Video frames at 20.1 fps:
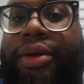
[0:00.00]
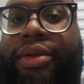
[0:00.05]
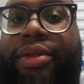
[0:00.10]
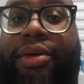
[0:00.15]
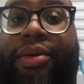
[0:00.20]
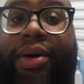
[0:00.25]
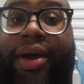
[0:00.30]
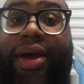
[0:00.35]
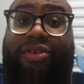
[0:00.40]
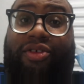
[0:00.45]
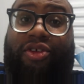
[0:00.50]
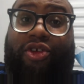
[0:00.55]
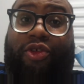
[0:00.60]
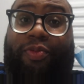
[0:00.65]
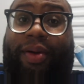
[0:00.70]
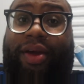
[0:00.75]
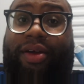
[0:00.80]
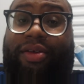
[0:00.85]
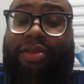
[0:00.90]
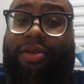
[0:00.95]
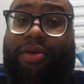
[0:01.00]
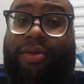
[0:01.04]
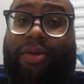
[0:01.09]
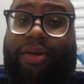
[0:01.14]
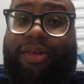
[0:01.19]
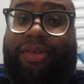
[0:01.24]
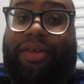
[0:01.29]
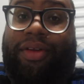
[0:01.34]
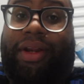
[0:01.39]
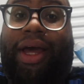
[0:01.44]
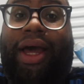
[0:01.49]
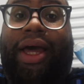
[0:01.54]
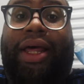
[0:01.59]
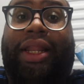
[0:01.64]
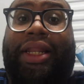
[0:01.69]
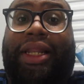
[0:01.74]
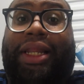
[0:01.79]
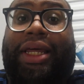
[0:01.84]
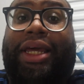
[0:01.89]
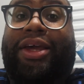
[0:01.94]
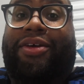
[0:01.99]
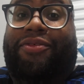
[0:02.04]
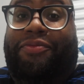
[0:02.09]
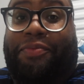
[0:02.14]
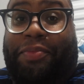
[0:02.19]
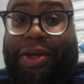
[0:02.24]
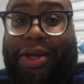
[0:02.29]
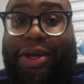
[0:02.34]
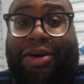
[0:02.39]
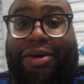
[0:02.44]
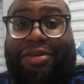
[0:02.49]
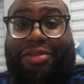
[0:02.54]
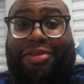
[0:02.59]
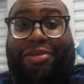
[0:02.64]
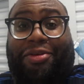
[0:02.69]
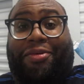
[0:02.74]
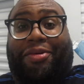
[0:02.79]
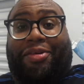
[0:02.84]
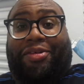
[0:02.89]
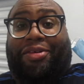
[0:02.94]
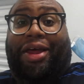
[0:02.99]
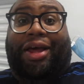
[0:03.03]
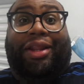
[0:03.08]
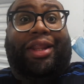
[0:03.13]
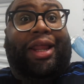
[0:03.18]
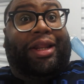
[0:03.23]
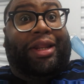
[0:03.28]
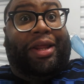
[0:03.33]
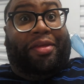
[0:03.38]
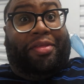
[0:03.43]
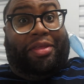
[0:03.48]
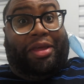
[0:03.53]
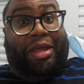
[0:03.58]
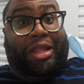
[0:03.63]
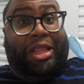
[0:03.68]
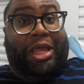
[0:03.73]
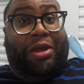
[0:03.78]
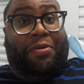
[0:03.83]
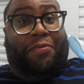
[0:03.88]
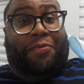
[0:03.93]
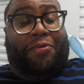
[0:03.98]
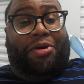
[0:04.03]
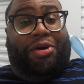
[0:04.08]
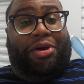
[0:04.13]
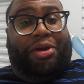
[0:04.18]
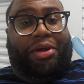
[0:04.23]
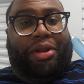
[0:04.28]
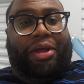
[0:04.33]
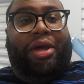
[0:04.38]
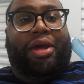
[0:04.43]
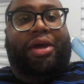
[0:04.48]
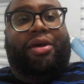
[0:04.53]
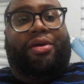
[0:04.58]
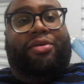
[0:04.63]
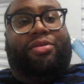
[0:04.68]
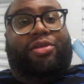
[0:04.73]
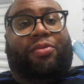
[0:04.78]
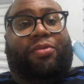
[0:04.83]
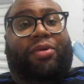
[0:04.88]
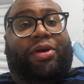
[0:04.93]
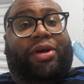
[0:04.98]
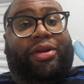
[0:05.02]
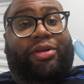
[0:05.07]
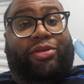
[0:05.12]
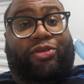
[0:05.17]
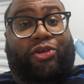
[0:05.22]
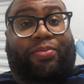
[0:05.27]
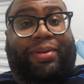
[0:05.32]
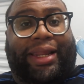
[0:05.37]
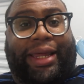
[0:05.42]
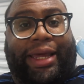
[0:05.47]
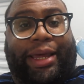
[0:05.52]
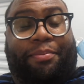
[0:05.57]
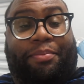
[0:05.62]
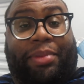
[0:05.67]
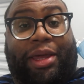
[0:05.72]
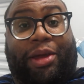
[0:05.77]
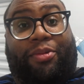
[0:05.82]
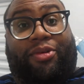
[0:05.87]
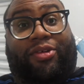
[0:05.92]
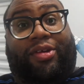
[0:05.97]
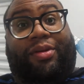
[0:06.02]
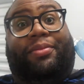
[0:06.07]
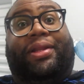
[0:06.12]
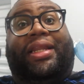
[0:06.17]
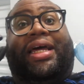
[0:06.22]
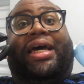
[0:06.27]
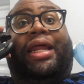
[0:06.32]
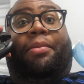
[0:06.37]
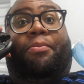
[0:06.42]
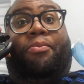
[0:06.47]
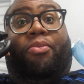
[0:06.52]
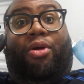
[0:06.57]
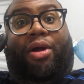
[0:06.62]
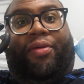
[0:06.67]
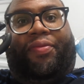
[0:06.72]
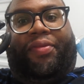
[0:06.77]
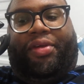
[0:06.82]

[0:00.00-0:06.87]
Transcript: so extra space storage did not leave me a storage lock like they said they would so we're going to do plan b which i'm glad i brought